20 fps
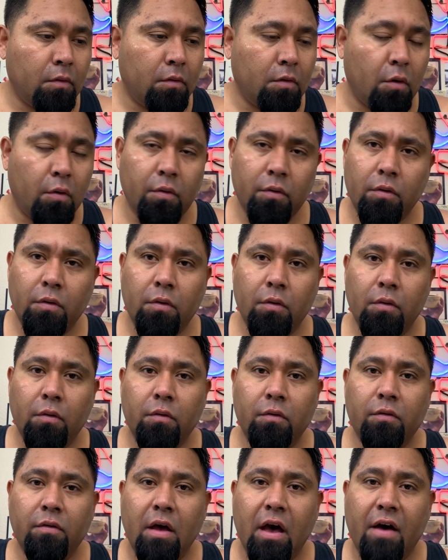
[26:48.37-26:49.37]
don't
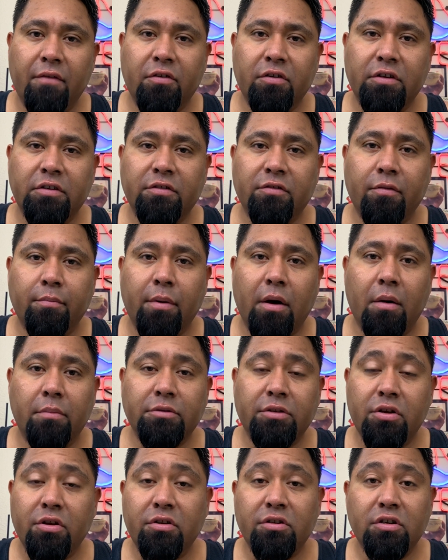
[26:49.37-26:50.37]
use aftershave or
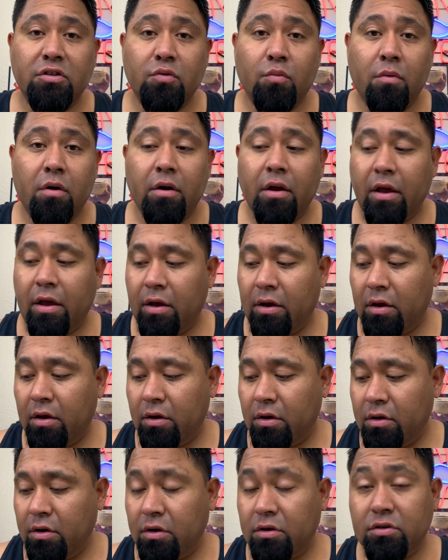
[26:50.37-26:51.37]
balms and you just want a
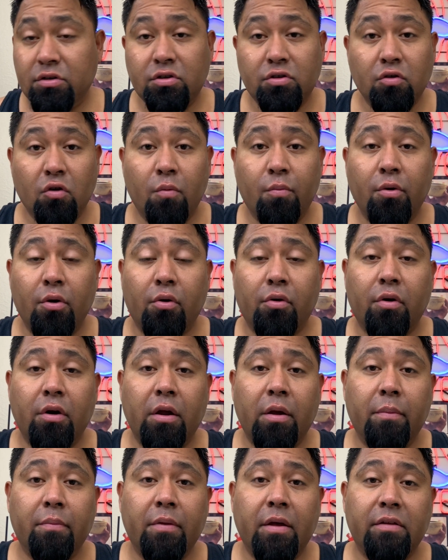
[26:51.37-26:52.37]
good soap or
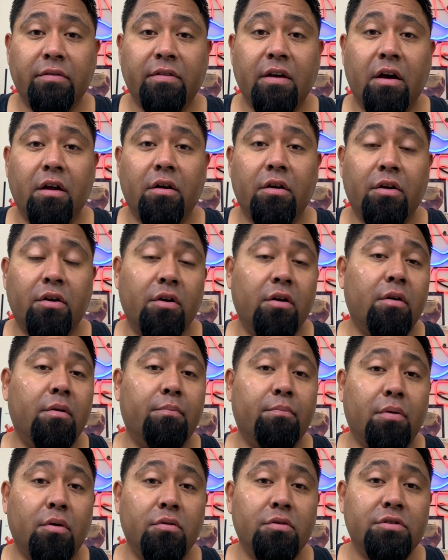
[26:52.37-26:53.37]
cream that's got a
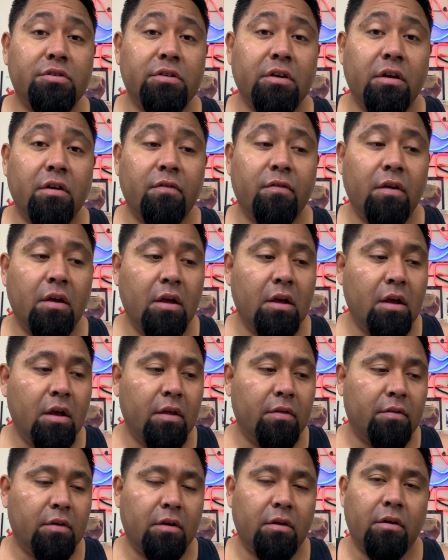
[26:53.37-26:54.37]
good post shave,
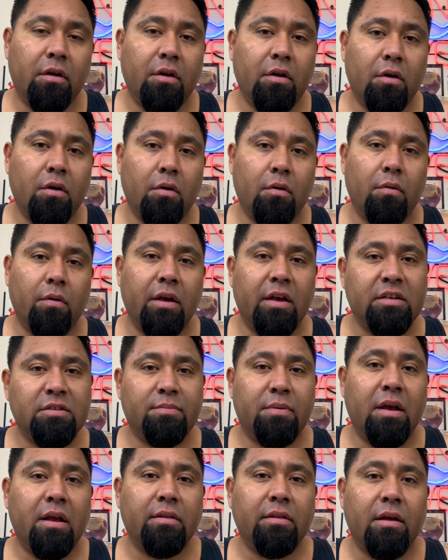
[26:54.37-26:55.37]
then
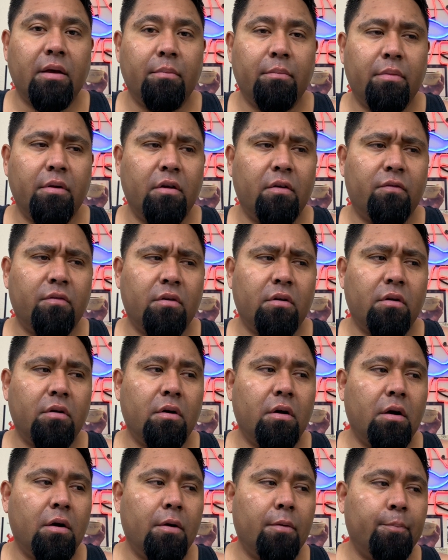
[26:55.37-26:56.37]
explain that. But if
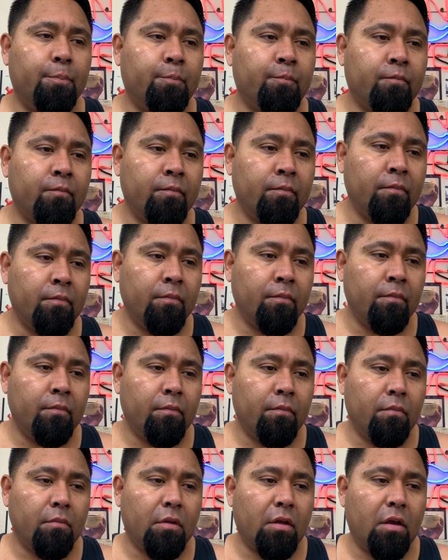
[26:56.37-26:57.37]
you're
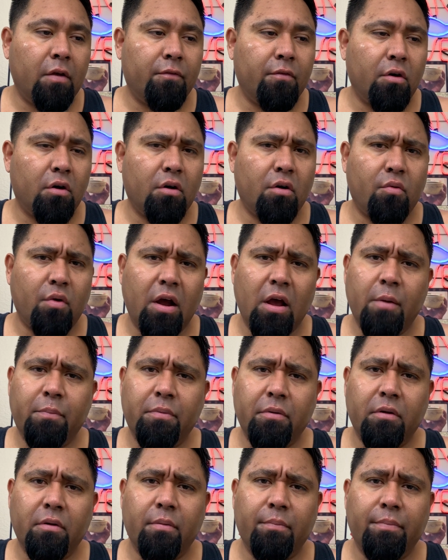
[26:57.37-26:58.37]

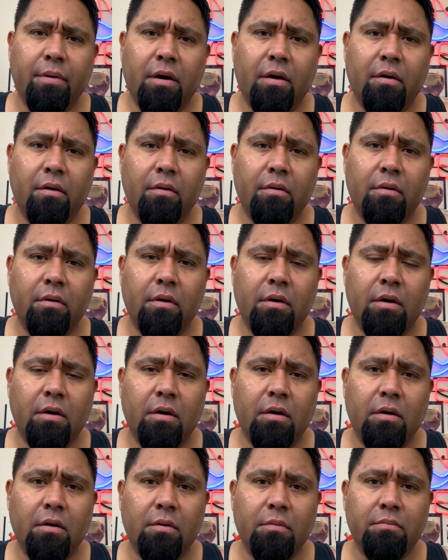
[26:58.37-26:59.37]
griping
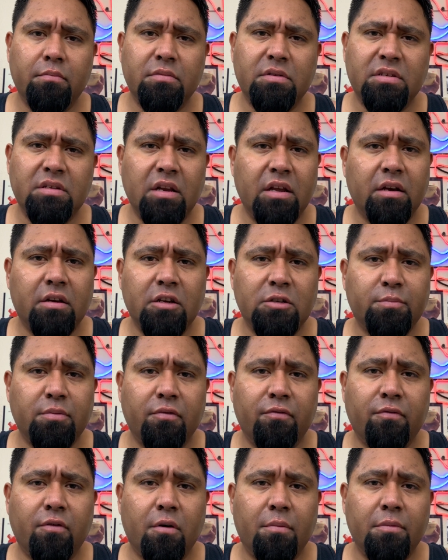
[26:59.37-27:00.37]
about slickness
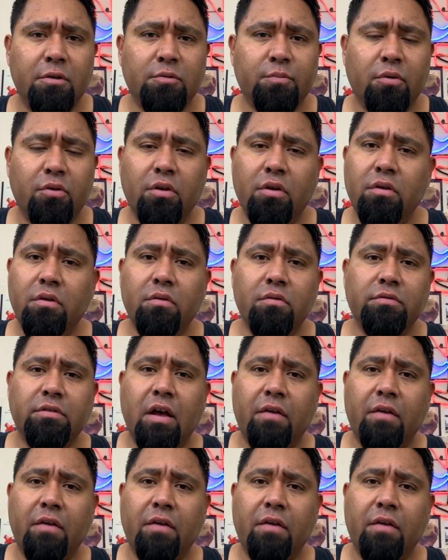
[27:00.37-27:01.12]
performance when you use